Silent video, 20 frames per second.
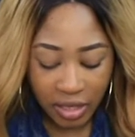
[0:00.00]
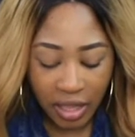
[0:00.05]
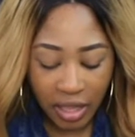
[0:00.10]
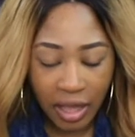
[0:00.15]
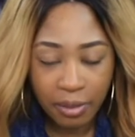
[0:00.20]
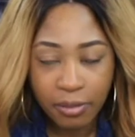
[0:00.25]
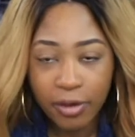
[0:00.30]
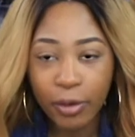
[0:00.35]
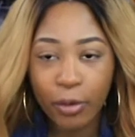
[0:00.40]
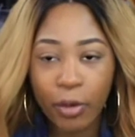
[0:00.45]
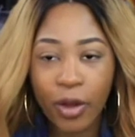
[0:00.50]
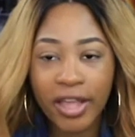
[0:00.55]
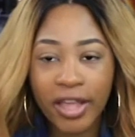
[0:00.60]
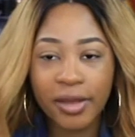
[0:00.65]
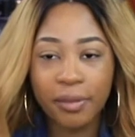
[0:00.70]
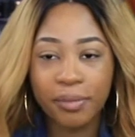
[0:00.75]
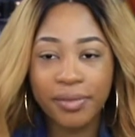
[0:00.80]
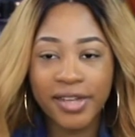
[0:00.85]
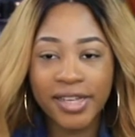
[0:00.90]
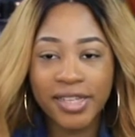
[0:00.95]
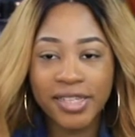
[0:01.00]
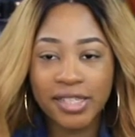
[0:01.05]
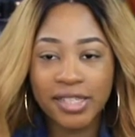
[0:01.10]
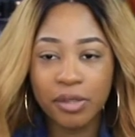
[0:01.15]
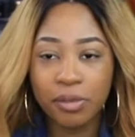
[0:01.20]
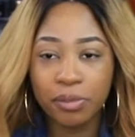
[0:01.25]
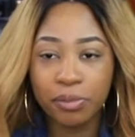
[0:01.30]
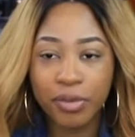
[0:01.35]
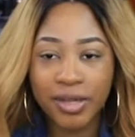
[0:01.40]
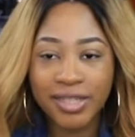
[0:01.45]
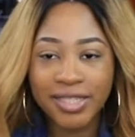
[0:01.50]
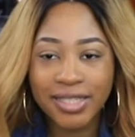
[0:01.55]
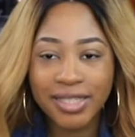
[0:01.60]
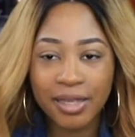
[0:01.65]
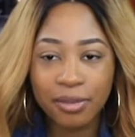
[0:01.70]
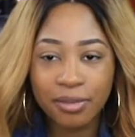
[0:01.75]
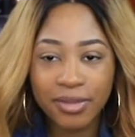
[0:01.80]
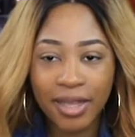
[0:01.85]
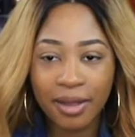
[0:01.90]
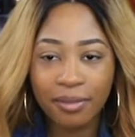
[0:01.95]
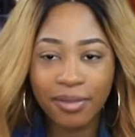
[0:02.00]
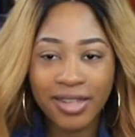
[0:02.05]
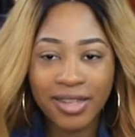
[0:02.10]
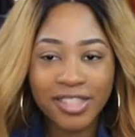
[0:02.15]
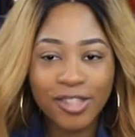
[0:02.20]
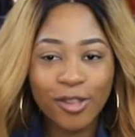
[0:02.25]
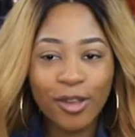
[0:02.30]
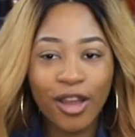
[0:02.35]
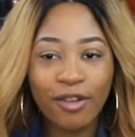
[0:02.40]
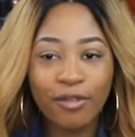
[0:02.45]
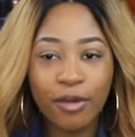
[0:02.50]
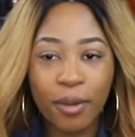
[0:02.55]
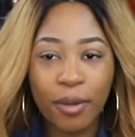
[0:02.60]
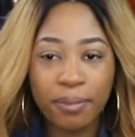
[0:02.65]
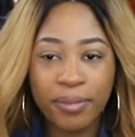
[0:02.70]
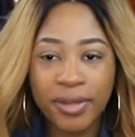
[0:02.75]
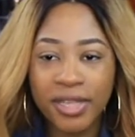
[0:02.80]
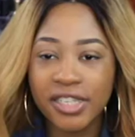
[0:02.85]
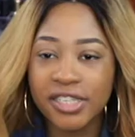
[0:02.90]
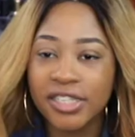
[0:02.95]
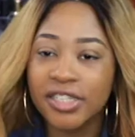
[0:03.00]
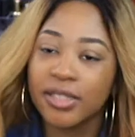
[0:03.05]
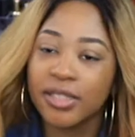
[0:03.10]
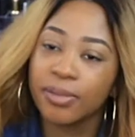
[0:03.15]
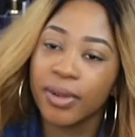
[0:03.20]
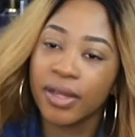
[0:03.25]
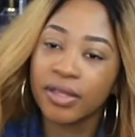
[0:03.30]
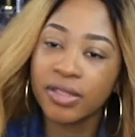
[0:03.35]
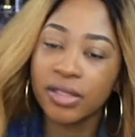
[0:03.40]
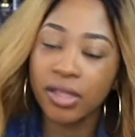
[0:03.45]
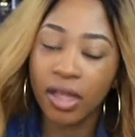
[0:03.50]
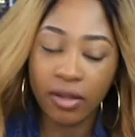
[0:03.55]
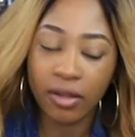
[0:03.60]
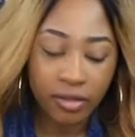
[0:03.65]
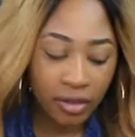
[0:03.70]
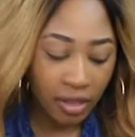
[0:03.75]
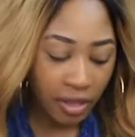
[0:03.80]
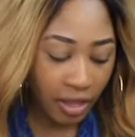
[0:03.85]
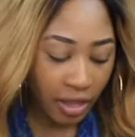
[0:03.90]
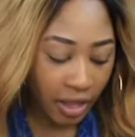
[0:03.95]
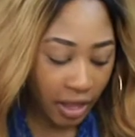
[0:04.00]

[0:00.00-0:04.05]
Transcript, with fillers: I'm a quiet person, but at the same time I still have opinions about stuff,